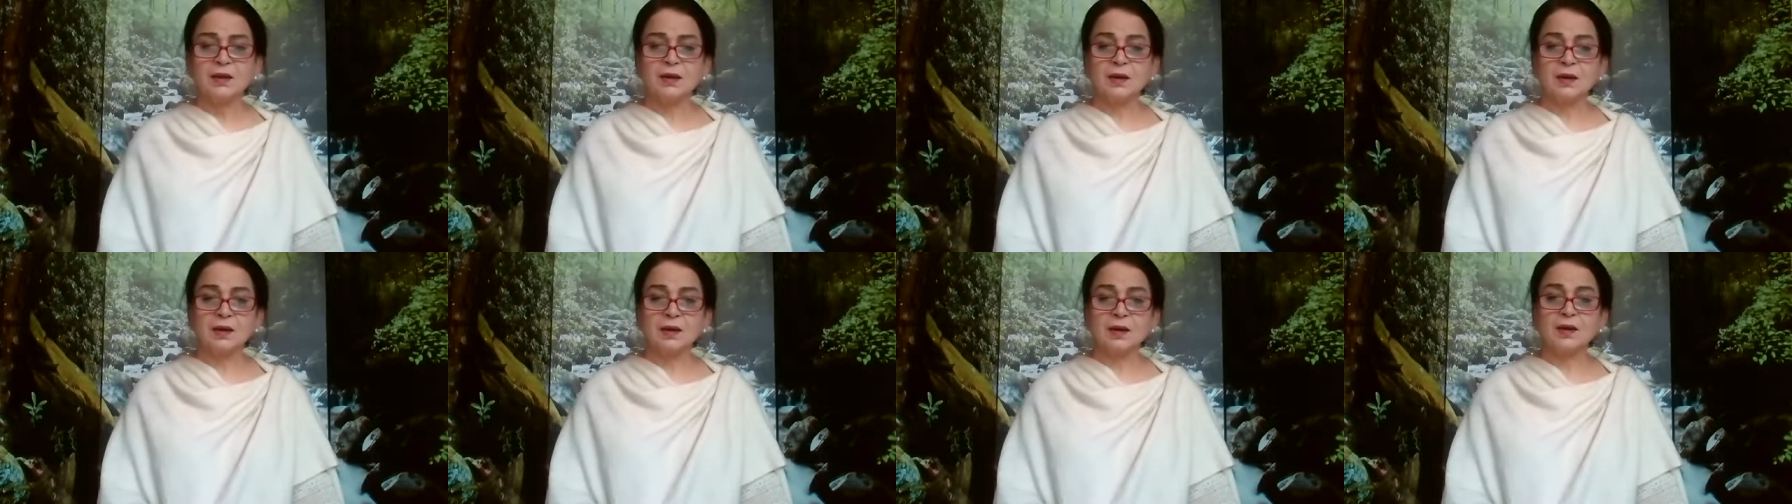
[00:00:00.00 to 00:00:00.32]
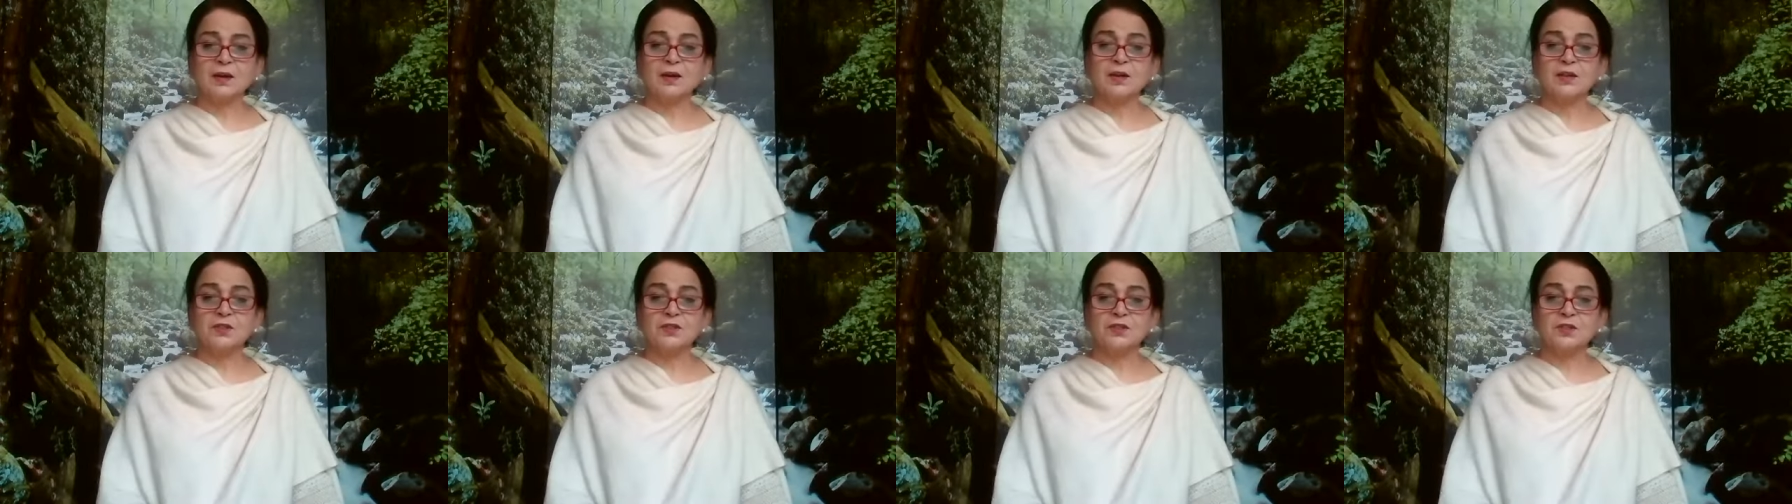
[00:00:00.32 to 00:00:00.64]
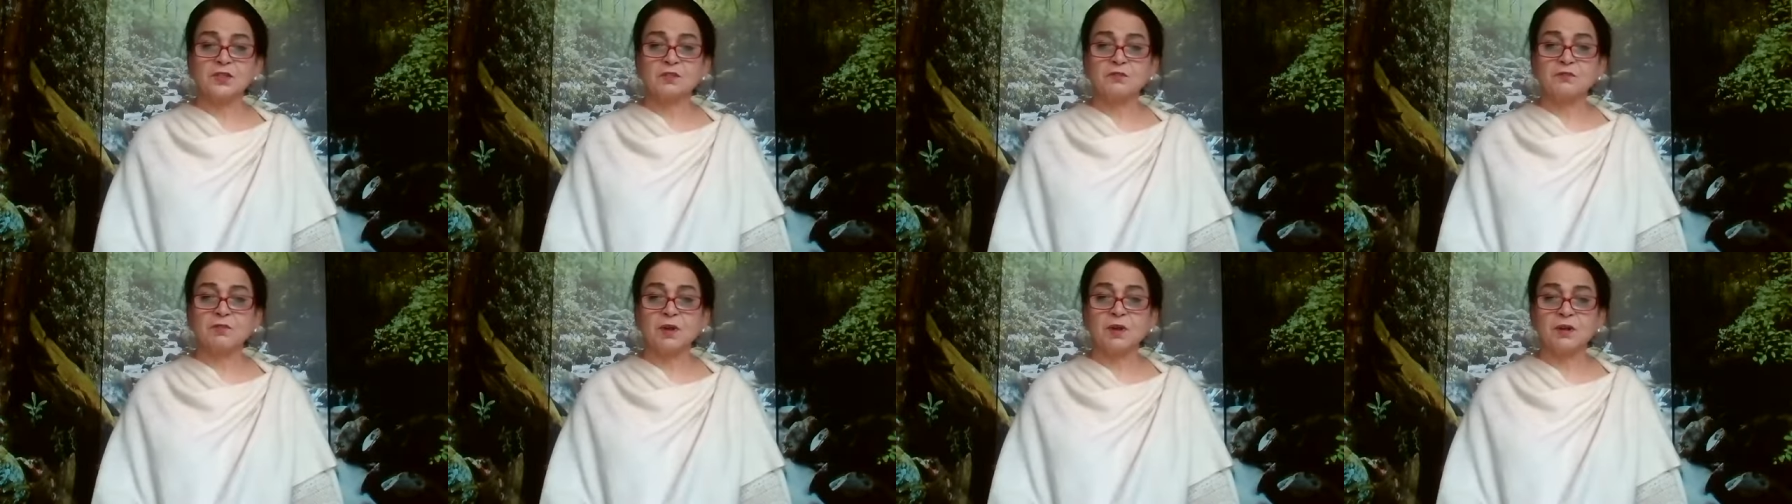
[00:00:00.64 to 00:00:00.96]
current is
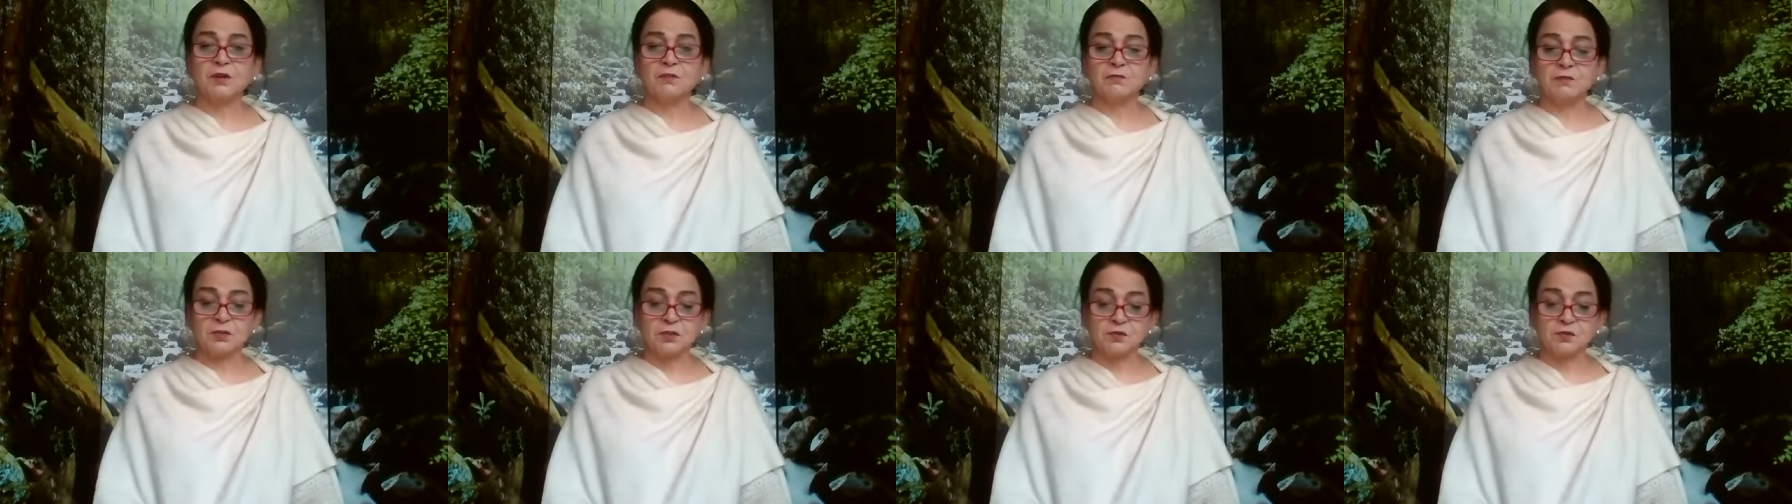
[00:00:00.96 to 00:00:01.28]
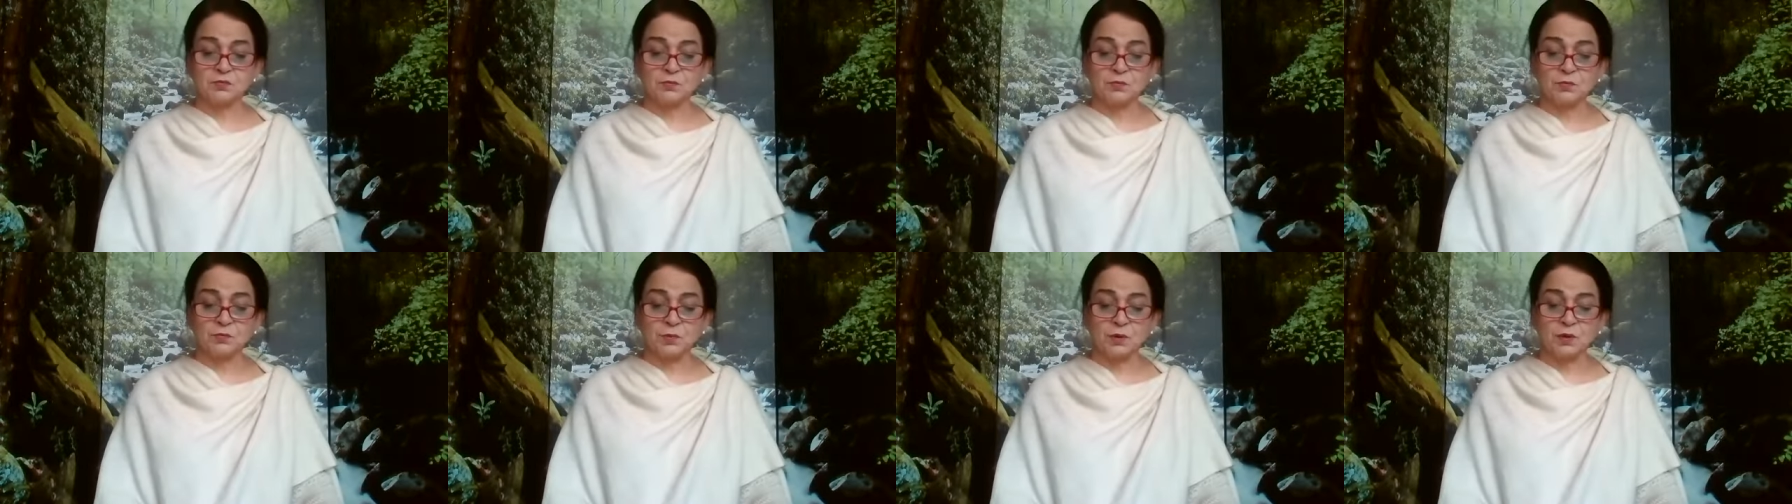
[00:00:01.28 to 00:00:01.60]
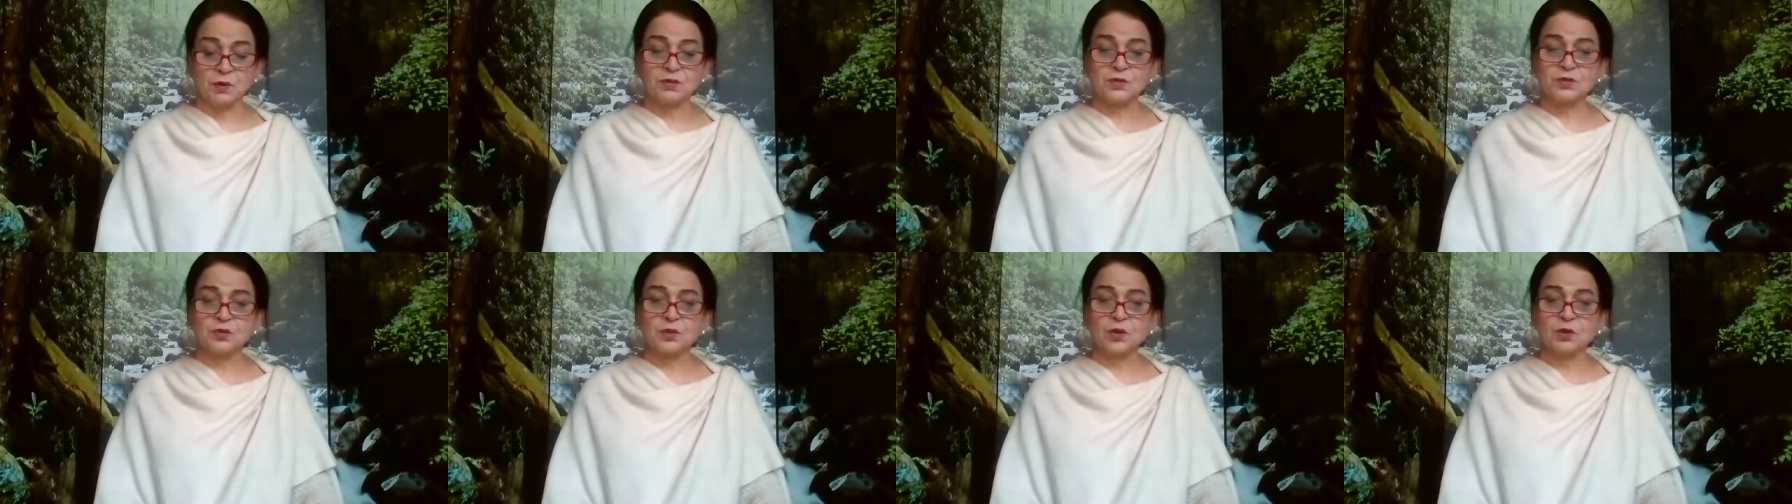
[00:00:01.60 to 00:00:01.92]
the one which
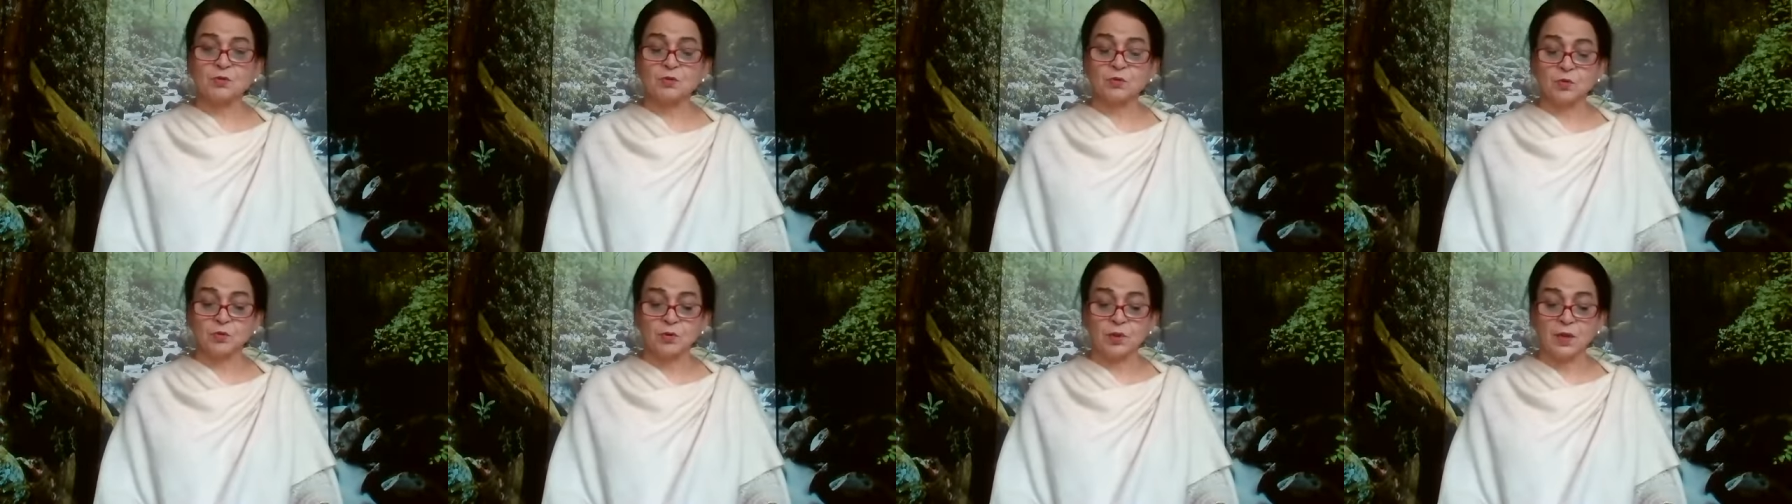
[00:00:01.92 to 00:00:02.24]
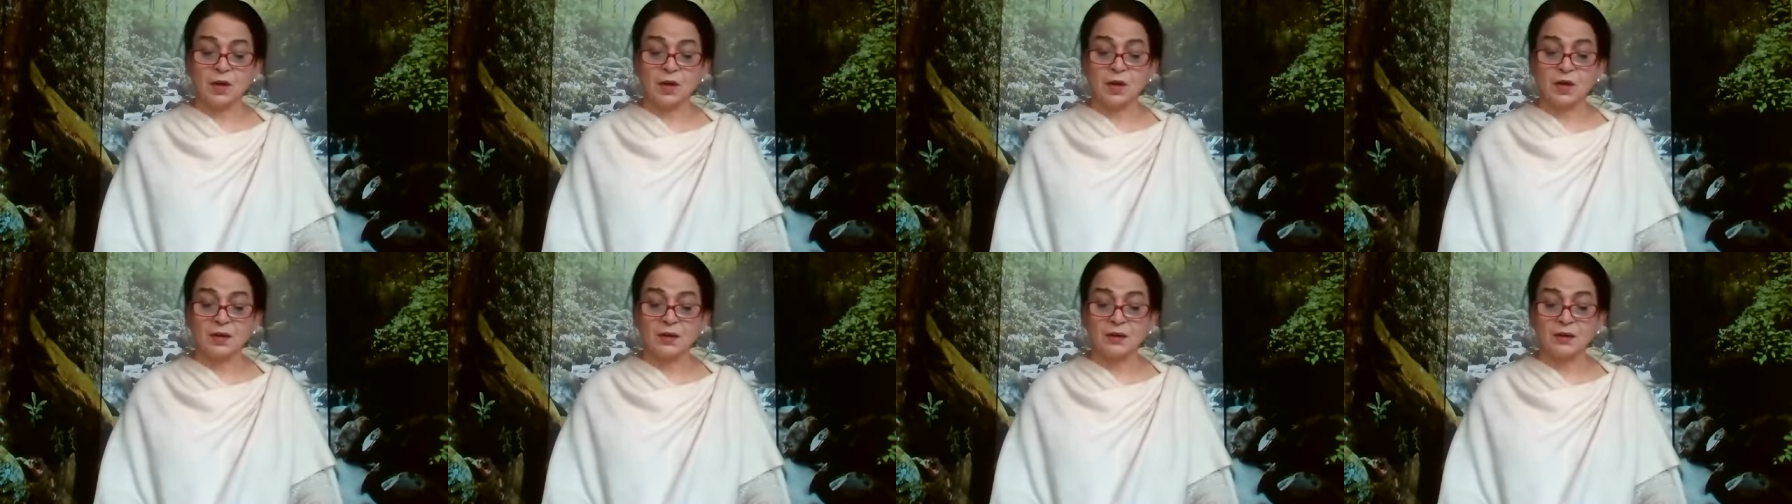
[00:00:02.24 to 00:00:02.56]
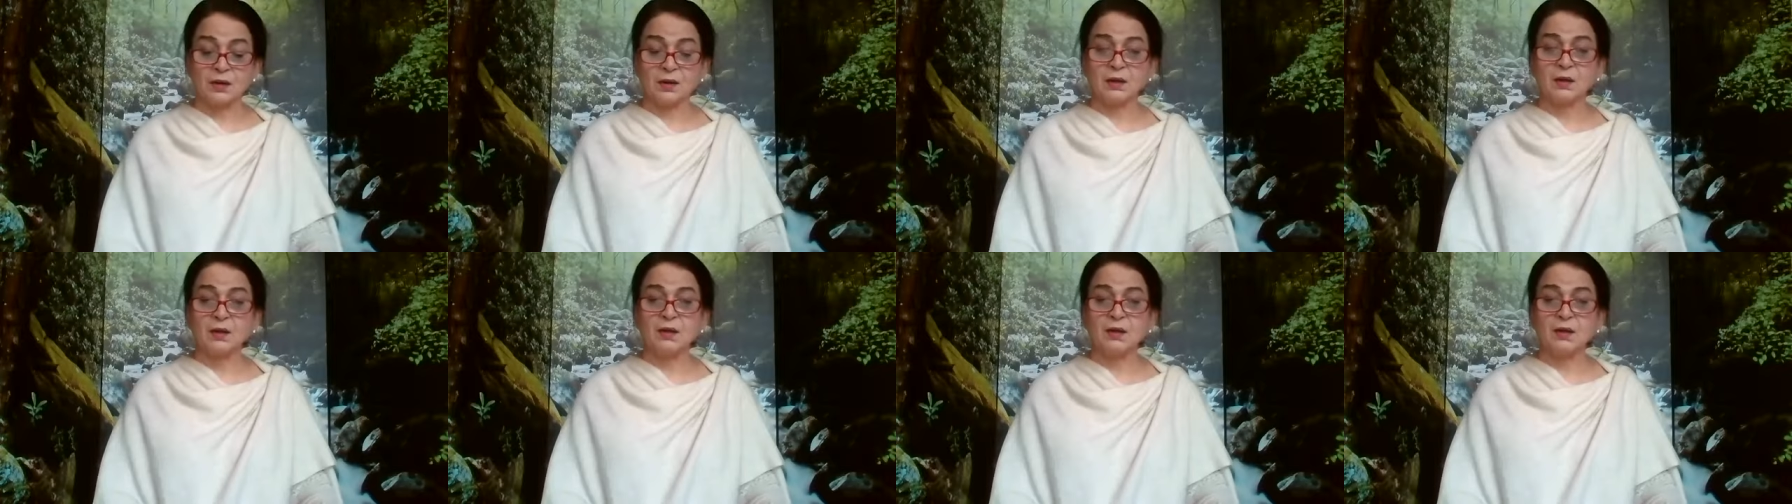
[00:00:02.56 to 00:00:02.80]
works on udan